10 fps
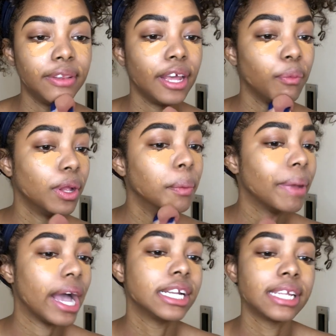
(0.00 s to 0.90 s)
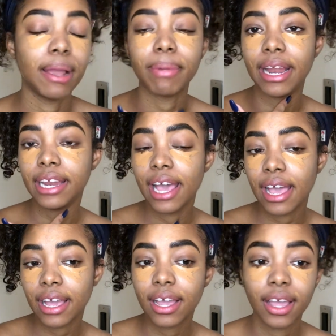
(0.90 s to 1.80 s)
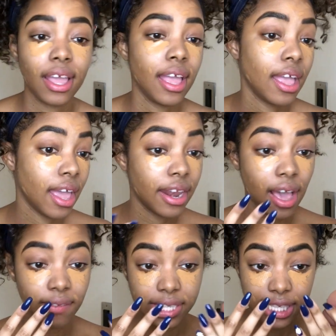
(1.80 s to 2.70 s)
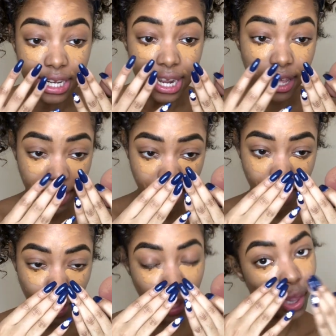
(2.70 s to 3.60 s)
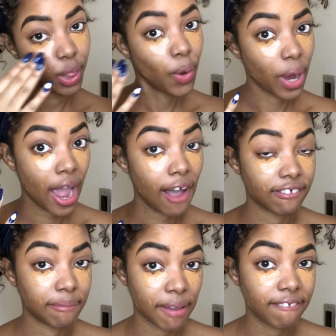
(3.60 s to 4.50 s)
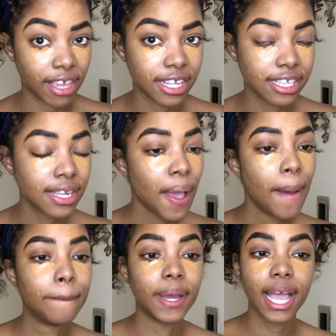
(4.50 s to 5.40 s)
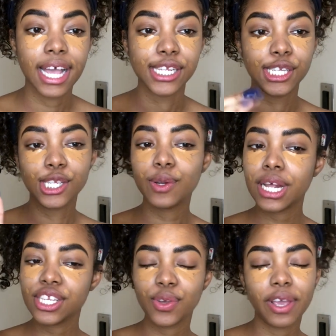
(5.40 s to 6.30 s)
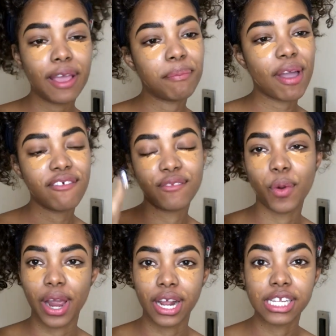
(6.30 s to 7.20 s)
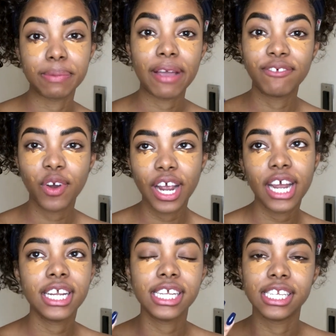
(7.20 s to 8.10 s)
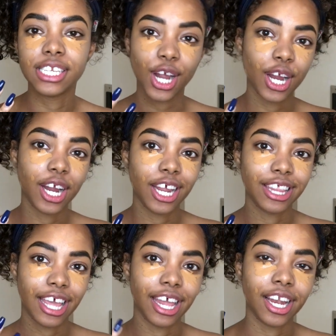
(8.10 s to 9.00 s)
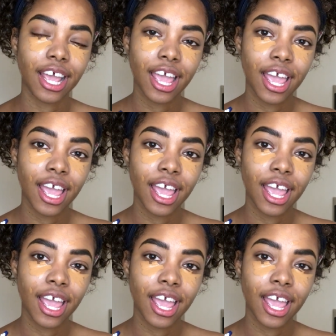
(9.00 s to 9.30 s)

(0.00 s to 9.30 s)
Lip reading: they will match like my neck and obviously like the lower half of my face. But as soon as you hit my forehead, because my forehead is darker than